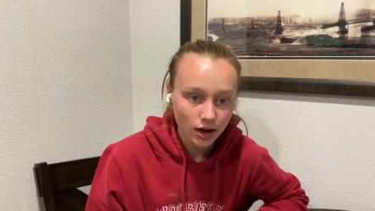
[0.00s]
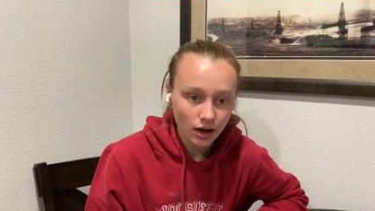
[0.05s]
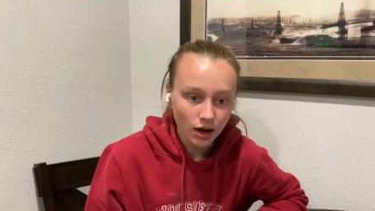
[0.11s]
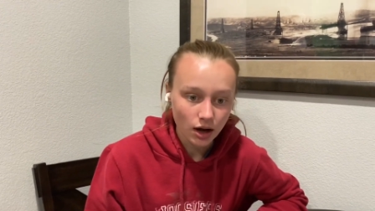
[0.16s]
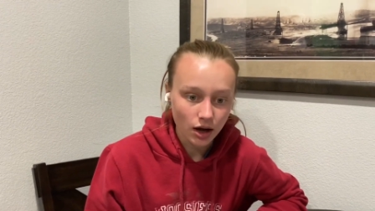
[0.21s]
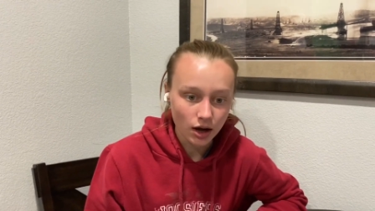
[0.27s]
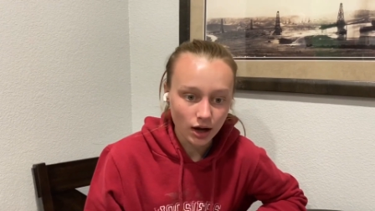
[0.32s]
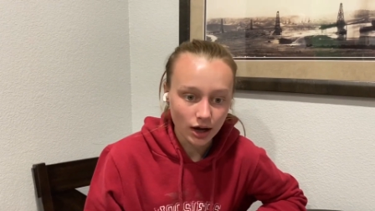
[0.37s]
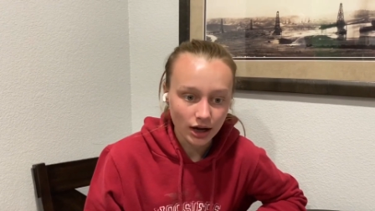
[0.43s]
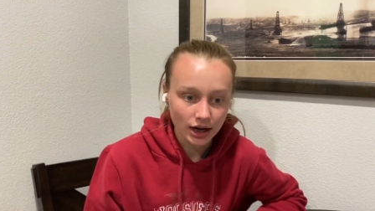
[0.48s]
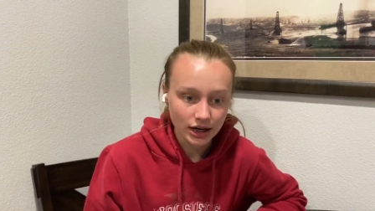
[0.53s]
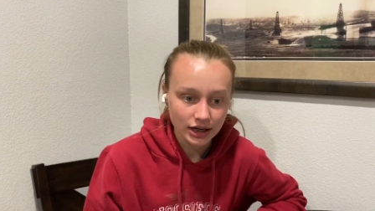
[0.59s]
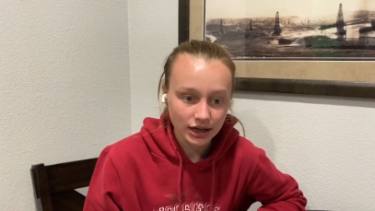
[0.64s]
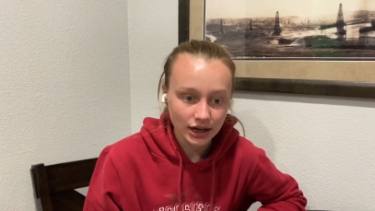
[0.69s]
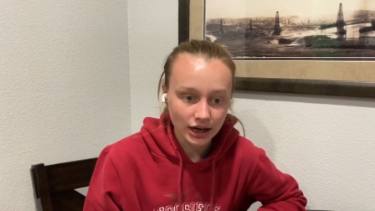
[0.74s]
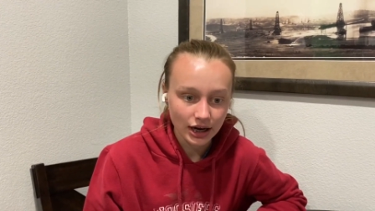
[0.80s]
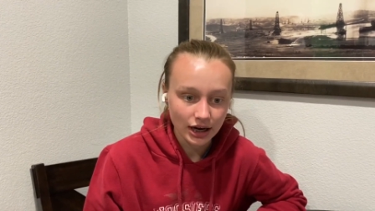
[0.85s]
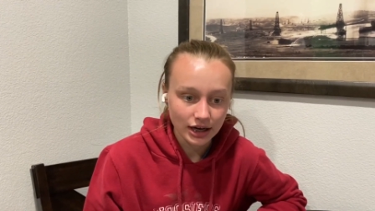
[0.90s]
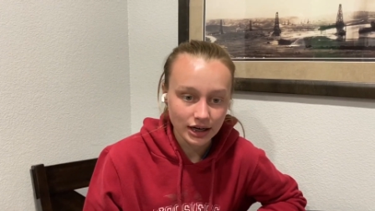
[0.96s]
on
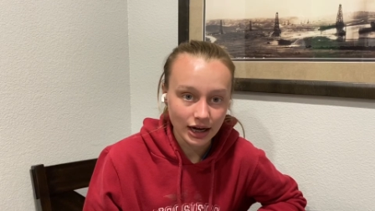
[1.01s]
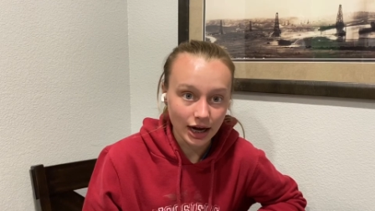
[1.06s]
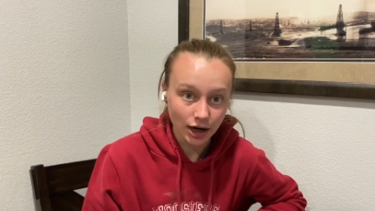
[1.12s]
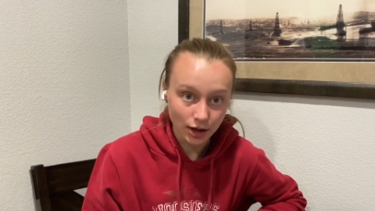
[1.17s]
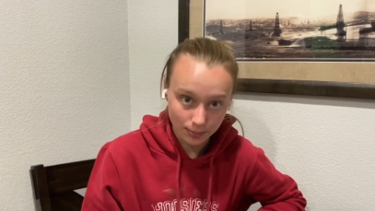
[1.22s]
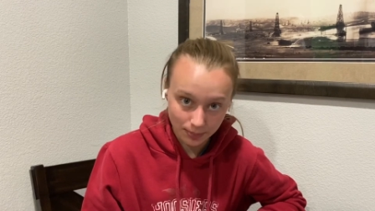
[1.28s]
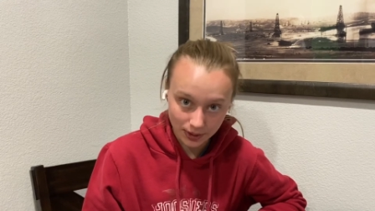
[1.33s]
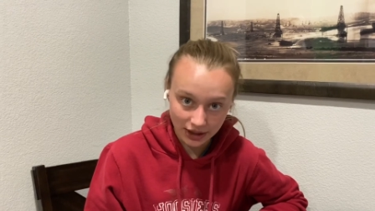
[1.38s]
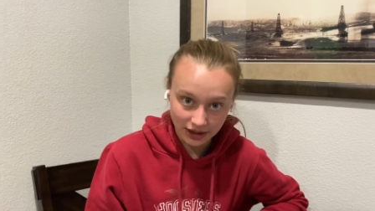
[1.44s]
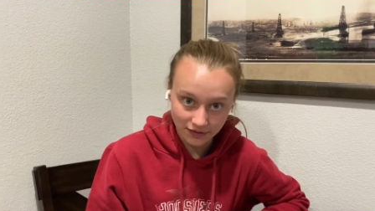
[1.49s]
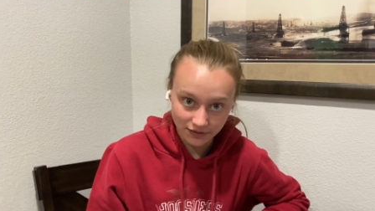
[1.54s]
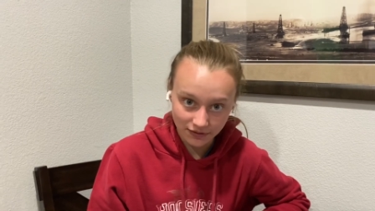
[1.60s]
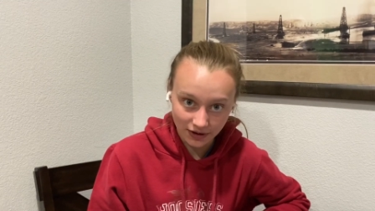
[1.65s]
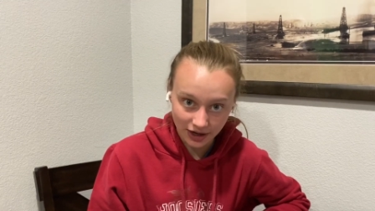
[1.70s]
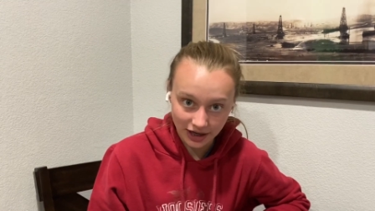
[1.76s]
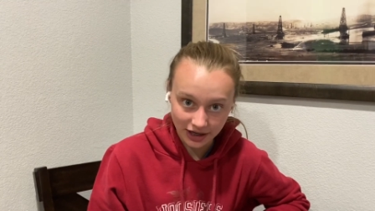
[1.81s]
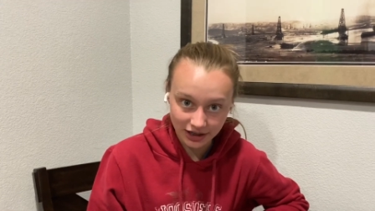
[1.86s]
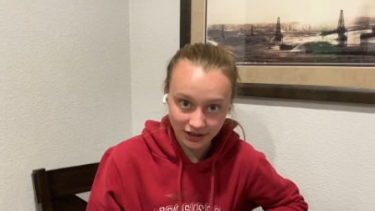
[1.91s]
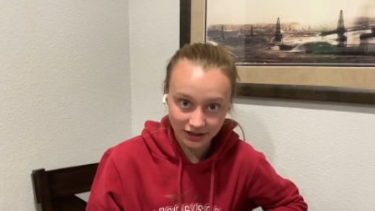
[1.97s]
an airplane
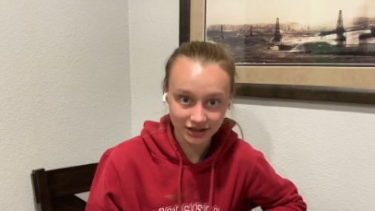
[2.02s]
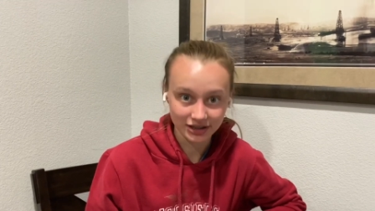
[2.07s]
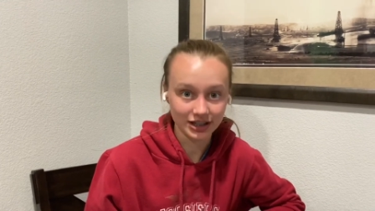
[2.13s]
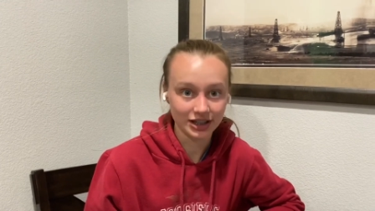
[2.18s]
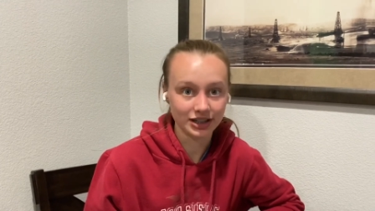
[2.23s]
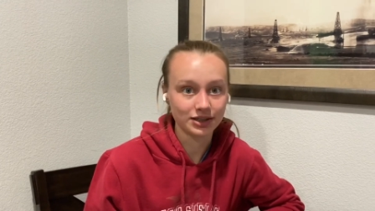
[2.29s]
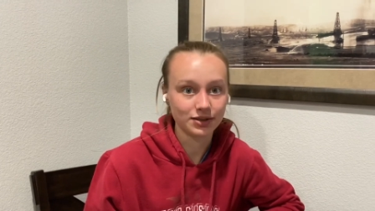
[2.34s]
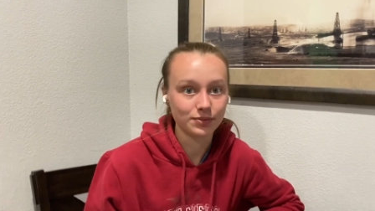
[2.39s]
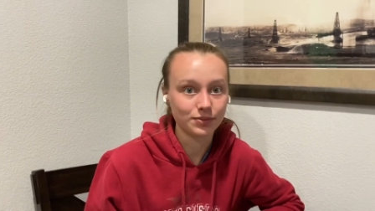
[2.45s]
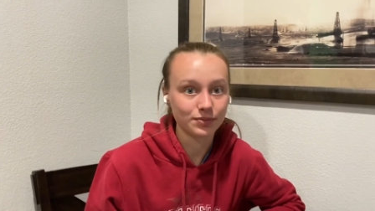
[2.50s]
flight because that's